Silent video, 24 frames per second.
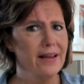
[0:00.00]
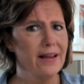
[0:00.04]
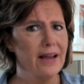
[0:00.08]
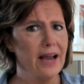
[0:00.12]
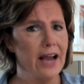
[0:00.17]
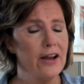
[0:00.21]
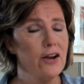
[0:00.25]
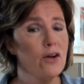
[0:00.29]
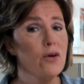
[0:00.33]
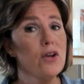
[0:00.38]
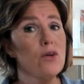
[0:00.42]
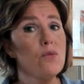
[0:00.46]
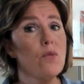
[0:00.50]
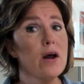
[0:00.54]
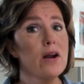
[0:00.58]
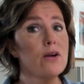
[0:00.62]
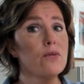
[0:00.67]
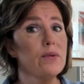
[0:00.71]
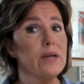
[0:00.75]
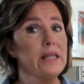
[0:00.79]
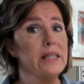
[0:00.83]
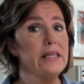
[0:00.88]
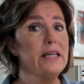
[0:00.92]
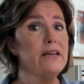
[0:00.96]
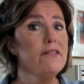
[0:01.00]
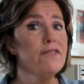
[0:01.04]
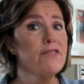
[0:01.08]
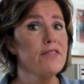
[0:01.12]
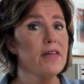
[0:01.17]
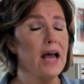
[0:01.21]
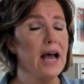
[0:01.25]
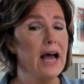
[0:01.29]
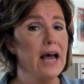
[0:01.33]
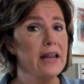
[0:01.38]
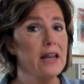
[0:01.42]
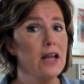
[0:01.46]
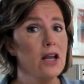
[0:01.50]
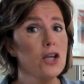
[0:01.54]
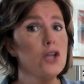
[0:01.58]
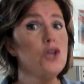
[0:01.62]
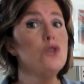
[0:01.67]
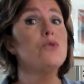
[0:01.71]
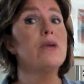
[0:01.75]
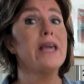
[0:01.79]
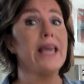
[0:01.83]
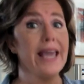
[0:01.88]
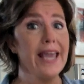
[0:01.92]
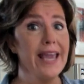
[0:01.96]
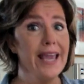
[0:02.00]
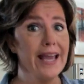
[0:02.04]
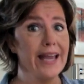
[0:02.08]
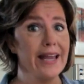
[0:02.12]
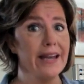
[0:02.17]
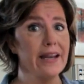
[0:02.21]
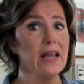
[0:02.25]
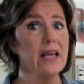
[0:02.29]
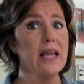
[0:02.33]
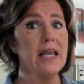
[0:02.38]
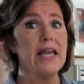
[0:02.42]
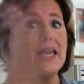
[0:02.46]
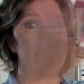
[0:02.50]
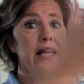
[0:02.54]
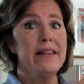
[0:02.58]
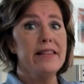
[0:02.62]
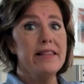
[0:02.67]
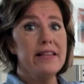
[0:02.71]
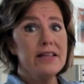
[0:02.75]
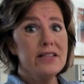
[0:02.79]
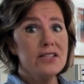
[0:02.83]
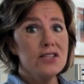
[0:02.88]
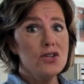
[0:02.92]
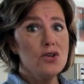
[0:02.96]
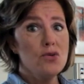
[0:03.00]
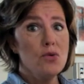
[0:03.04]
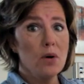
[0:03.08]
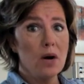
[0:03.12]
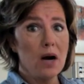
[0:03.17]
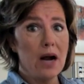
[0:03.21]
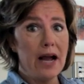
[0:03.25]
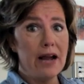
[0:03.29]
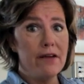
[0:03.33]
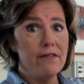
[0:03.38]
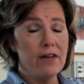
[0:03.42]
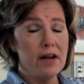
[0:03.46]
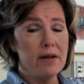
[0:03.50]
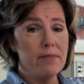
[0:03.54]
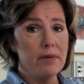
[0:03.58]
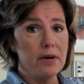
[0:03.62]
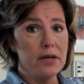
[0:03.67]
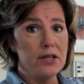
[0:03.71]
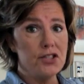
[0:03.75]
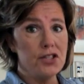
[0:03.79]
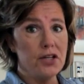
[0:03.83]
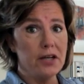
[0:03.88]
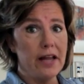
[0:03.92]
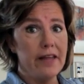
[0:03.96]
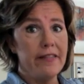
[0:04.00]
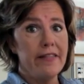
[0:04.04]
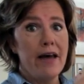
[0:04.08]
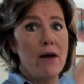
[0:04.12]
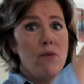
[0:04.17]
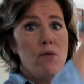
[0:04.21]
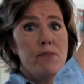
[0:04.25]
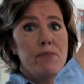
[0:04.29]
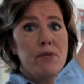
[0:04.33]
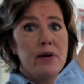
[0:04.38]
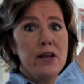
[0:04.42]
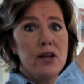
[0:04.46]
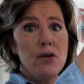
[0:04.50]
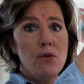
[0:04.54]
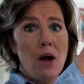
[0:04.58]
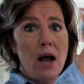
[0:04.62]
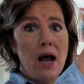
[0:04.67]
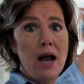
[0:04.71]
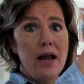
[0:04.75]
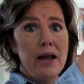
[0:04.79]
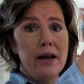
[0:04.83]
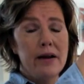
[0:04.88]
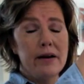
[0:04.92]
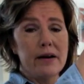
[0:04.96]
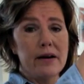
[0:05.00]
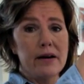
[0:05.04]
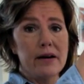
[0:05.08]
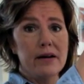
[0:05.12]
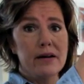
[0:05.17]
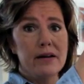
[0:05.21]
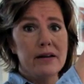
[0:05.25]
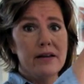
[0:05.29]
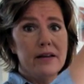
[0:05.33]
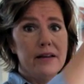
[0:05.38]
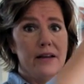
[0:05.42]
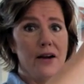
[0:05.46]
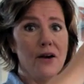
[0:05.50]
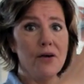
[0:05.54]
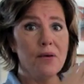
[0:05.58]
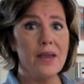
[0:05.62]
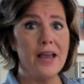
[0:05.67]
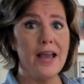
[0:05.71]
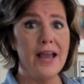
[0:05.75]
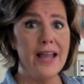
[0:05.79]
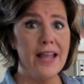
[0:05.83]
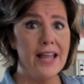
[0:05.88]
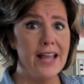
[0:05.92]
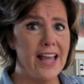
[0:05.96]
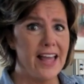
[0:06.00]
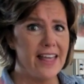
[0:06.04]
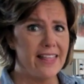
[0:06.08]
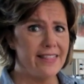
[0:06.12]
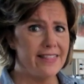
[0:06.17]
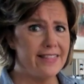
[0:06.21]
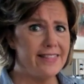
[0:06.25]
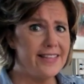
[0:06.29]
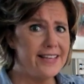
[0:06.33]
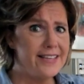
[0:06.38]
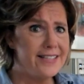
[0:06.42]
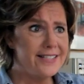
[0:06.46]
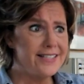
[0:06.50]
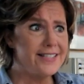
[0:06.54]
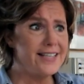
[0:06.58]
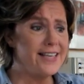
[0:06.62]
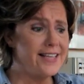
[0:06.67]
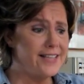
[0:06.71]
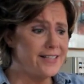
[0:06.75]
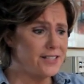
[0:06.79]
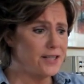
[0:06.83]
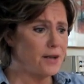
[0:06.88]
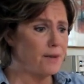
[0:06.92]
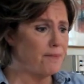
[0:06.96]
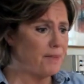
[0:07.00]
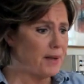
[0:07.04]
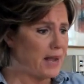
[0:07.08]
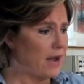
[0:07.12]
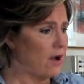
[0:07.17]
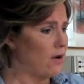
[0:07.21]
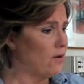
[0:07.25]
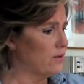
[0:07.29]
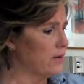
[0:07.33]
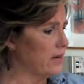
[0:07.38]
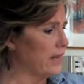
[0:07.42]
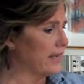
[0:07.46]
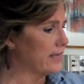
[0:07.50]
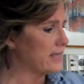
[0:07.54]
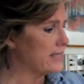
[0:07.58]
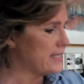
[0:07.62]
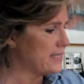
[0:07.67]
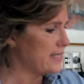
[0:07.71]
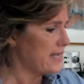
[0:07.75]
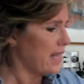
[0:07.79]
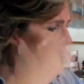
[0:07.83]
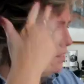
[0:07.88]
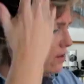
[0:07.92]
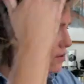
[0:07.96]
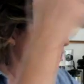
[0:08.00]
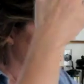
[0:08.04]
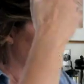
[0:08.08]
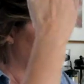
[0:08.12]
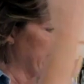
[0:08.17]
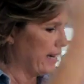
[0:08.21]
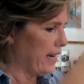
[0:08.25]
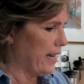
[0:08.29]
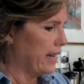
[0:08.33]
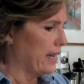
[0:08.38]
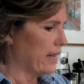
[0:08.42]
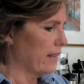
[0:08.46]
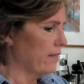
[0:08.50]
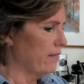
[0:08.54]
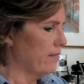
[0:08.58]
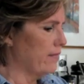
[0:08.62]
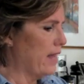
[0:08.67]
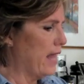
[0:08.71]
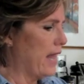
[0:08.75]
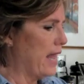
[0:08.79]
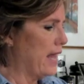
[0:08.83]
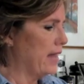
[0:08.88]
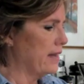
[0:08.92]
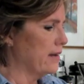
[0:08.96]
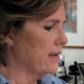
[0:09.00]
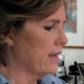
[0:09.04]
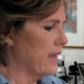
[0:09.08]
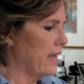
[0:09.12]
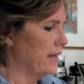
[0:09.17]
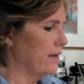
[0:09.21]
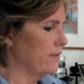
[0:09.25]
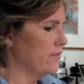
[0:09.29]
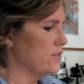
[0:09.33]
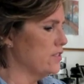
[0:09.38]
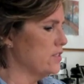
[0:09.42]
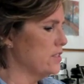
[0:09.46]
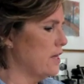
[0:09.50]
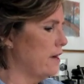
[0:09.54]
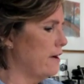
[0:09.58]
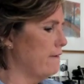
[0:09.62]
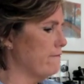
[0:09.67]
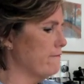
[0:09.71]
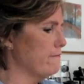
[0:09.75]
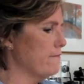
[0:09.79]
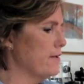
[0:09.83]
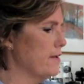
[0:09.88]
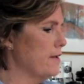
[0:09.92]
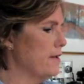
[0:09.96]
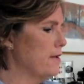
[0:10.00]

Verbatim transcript: I know you want to relive that. You can in this newer high vibration, and that will bring you higher. Okay? This is about accelerating that kind of stuff.